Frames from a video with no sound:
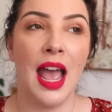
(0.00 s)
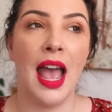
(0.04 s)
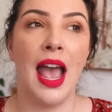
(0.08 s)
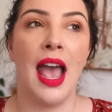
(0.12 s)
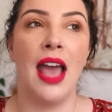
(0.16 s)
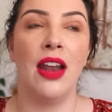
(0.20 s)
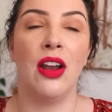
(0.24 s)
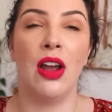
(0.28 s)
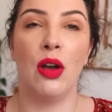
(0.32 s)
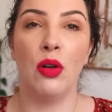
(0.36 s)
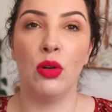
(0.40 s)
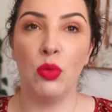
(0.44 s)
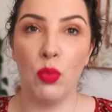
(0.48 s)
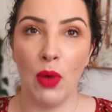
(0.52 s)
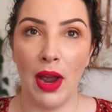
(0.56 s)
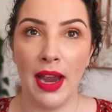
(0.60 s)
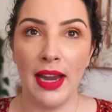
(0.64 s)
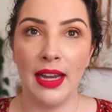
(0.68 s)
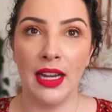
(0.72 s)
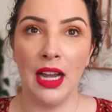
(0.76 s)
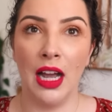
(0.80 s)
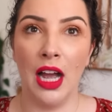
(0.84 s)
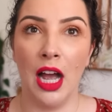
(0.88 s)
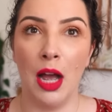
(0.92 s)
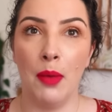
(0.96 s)
and I would
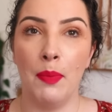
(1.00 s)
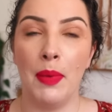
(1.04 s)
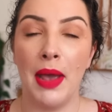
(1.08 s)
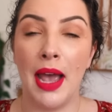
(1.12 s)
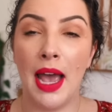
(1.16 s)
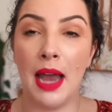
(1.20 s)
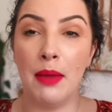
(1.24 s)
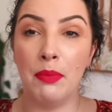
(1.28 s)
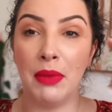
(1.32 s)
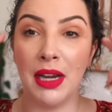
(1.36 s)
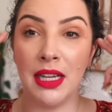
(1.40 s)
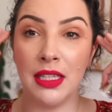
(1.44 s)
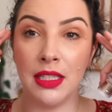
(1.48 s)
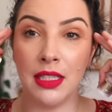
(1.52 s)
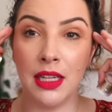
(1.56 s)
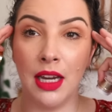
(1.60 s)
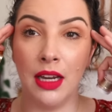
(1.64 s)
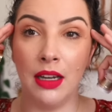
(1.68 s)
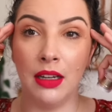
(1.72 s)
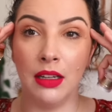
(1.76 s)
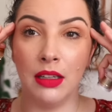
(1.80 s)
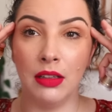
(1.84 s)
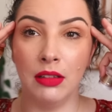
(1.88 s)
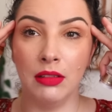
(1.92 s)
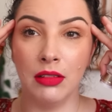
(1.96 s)
wake up and my
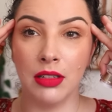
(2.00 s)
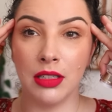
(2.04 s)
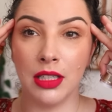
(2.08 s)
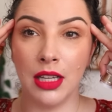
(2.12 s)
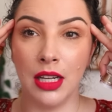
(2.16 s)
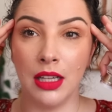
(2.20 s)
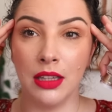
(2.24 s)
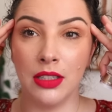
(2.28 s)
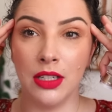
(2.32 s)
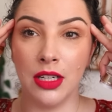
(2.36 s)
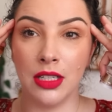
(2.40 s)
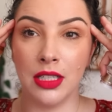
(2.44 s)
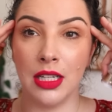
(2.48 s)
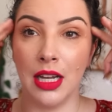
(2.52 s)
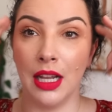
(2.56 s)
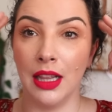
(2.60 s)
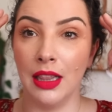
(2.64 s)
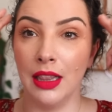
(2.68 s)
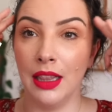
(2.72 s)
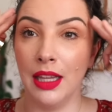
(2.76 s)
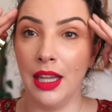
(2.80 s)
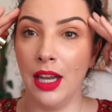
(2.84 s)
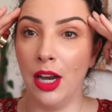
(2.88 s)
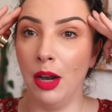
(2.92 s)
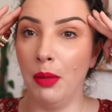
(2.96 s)
skin looks just a
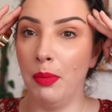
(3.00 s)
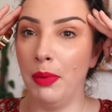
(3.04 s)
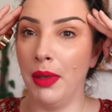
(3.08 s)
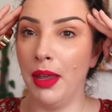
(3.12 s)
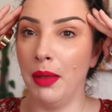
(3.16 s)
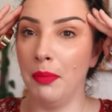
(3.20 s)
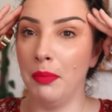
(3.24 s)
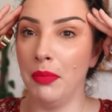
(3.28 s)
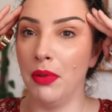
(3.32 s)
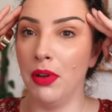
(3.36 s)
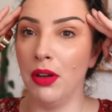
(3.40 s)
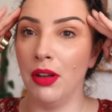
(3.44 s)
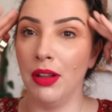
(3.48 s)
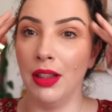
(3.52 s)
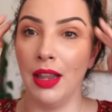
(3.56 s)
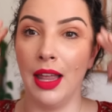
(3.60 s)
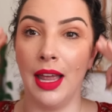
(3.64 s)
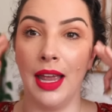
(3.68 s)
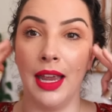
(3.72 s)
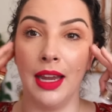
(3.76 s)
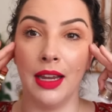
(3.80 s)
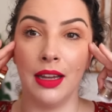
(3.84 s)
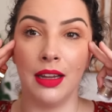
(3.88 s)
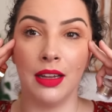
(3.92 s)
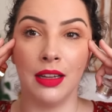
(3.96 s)
little bit more
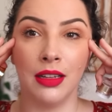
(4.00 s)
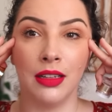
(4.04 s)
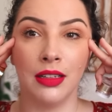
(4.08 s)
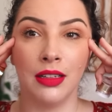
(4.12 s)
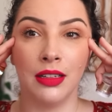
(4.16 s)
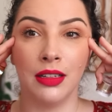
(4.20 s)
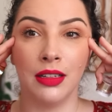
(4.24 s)
like,